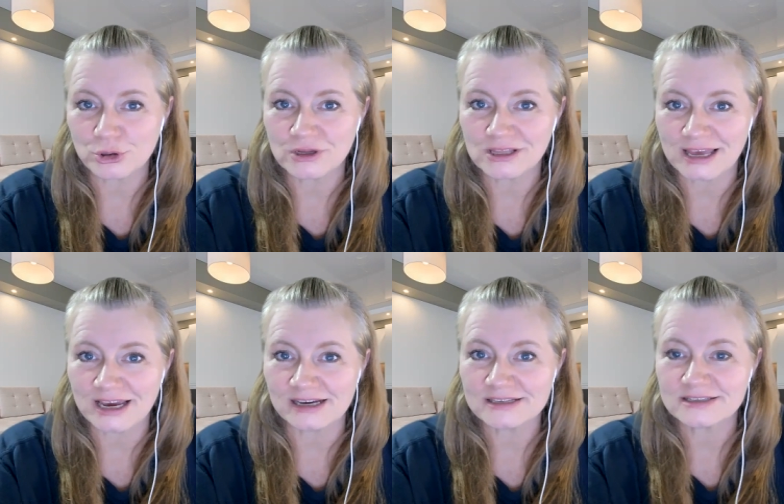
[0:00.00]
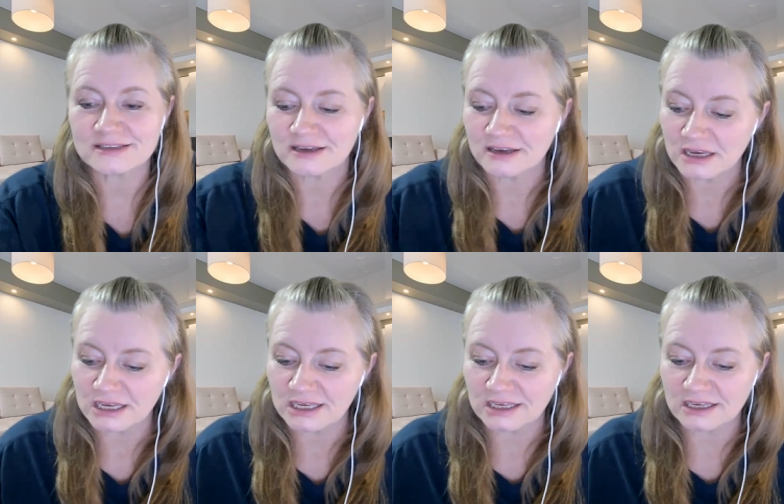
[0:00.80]
per class
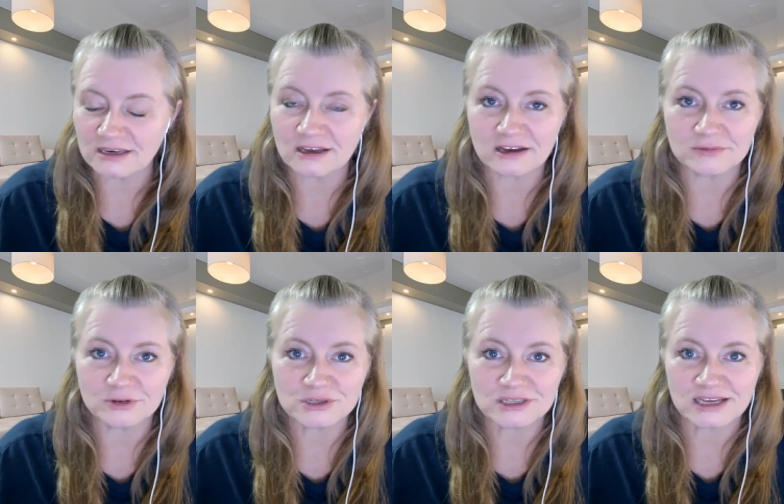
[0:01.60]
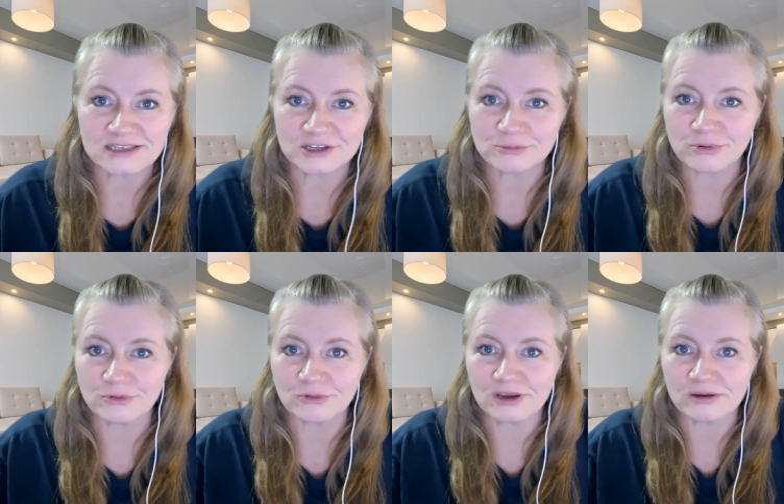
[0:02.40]
in um, using that tier
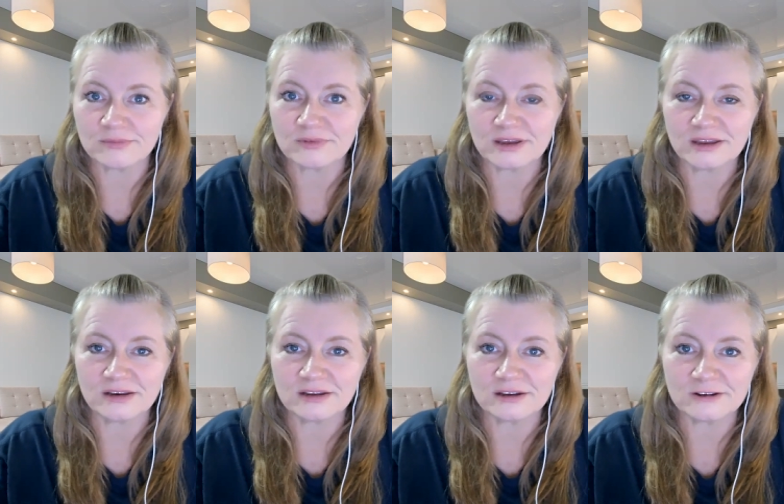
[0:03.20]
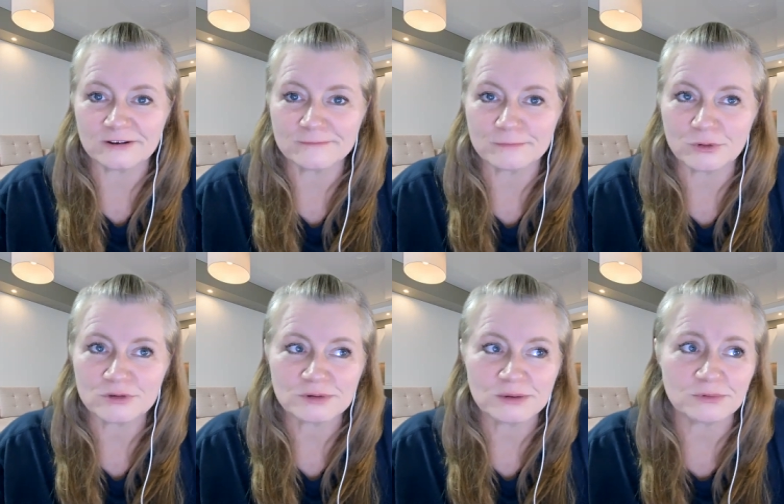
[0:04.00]
program. And uh,
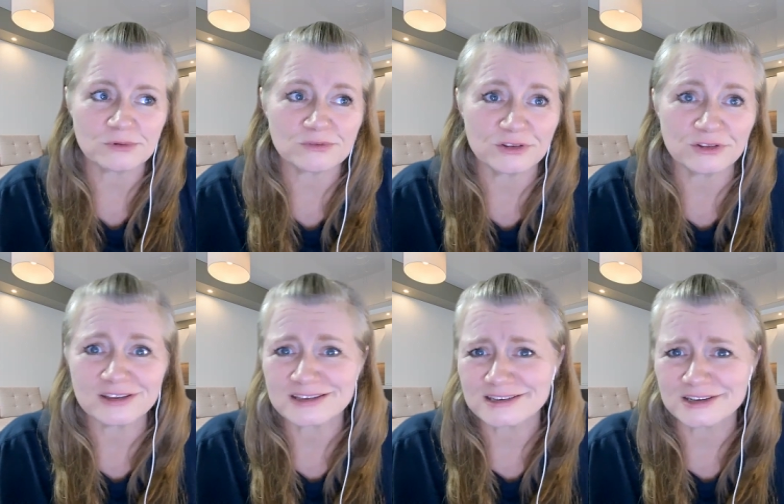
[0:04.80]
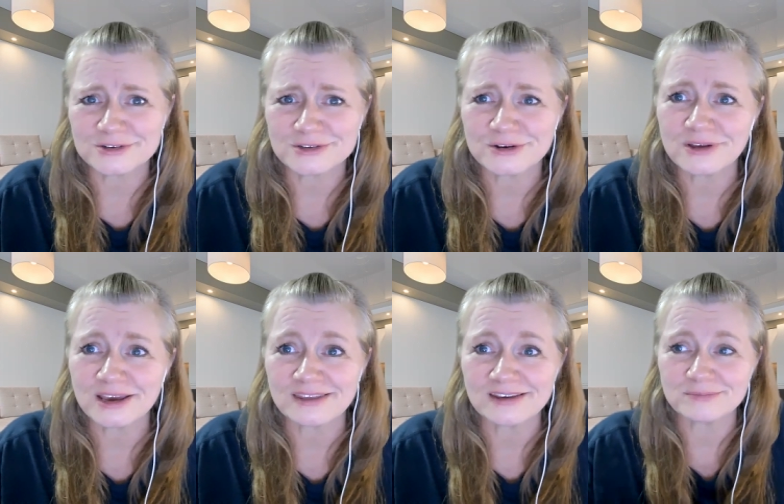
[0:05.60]
most people, if you look at the tiers though, I
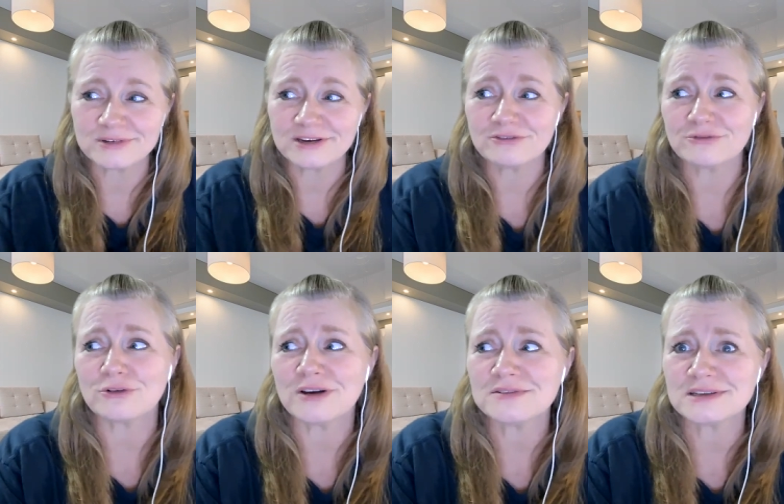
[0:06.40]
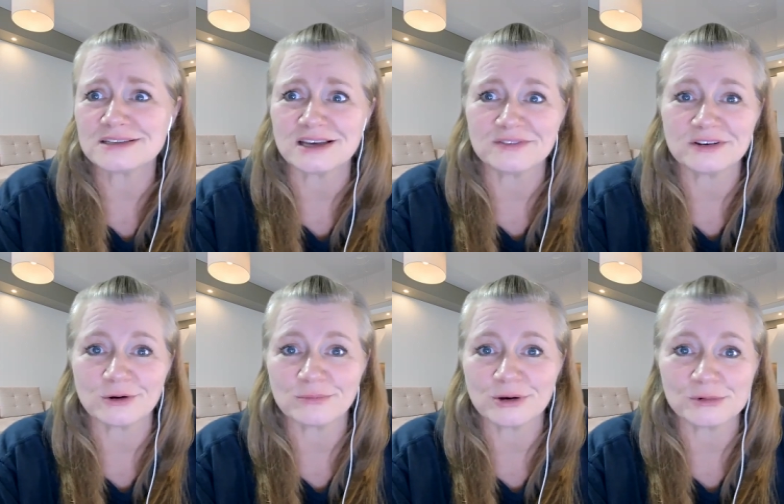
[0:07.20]
think tier four, five, six, seven
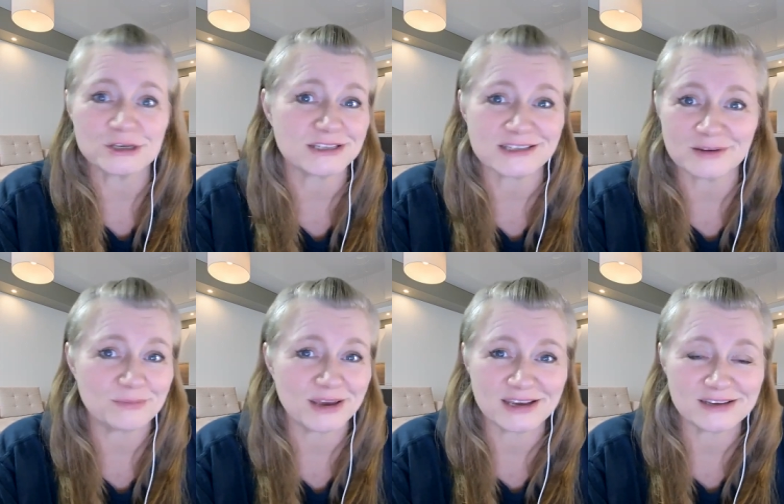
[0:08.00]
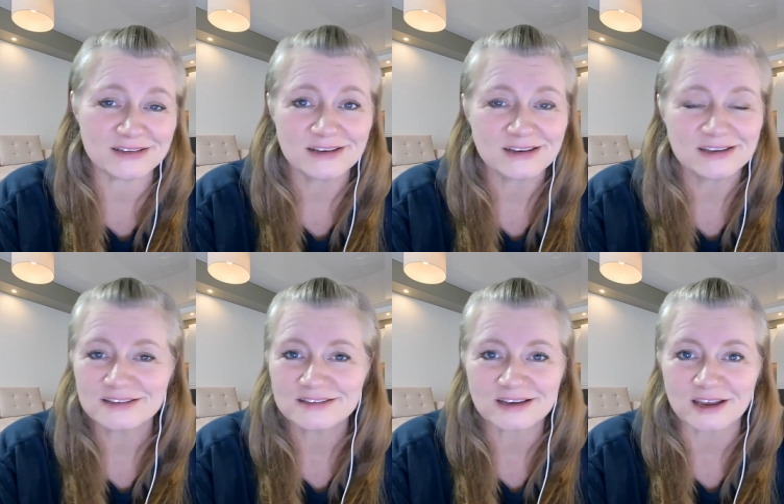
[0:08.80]
are pretty much the same pay. It's
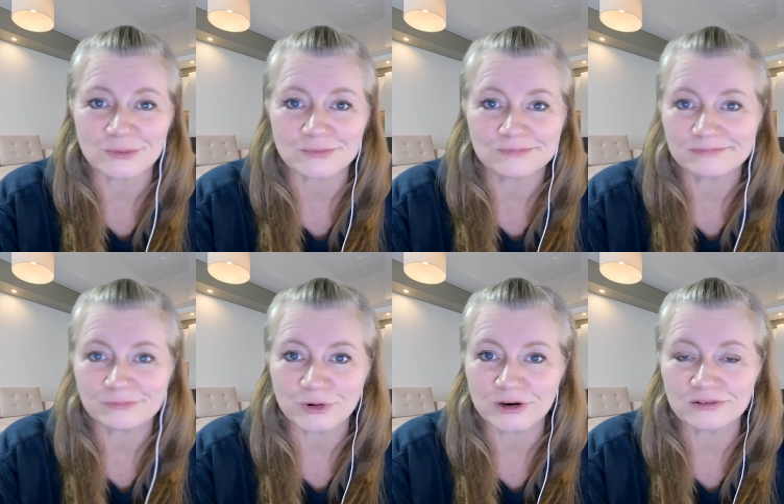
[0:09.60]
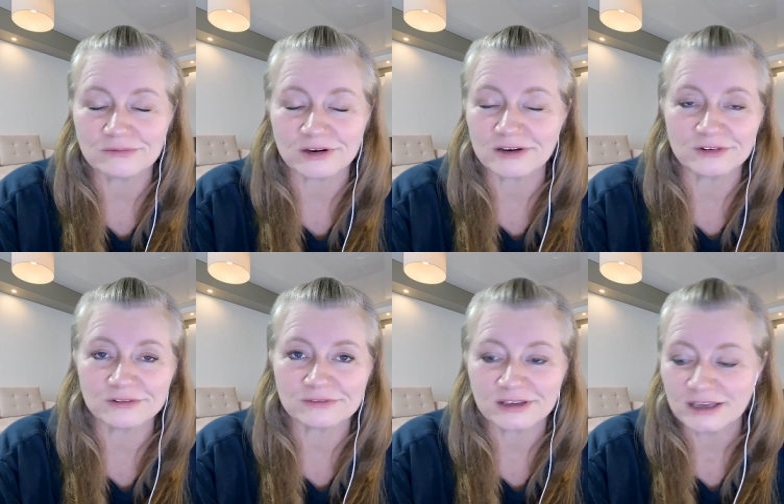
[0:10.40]
kind of weird,
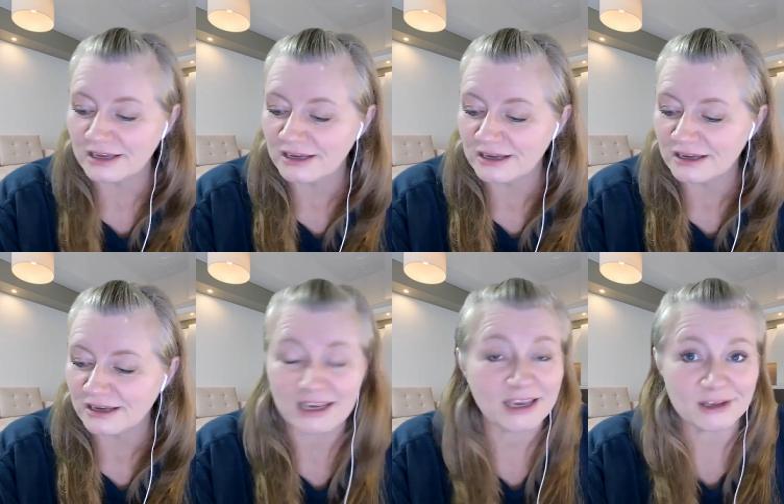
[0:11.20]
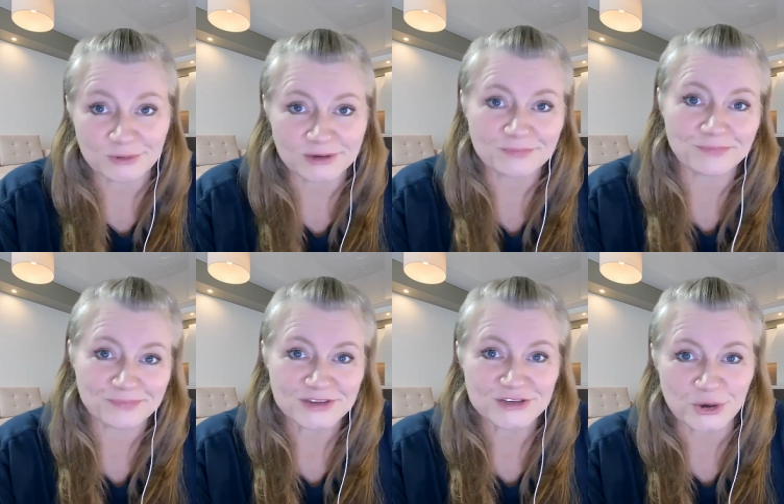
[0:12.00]
whatever. Anyway,
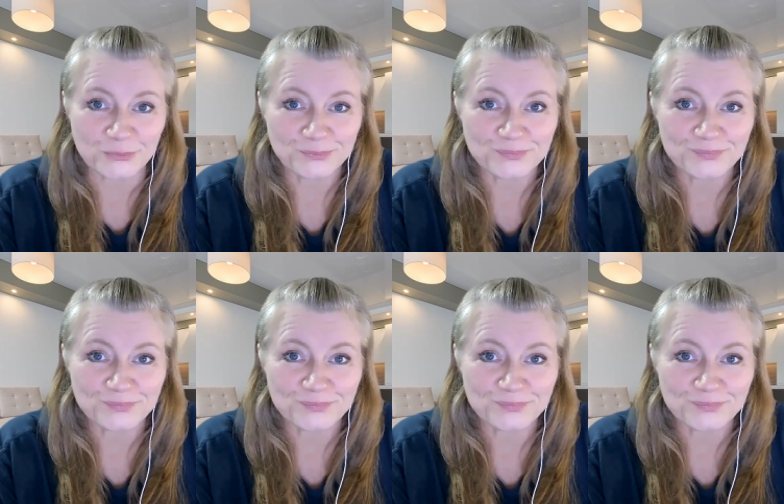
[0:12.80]
so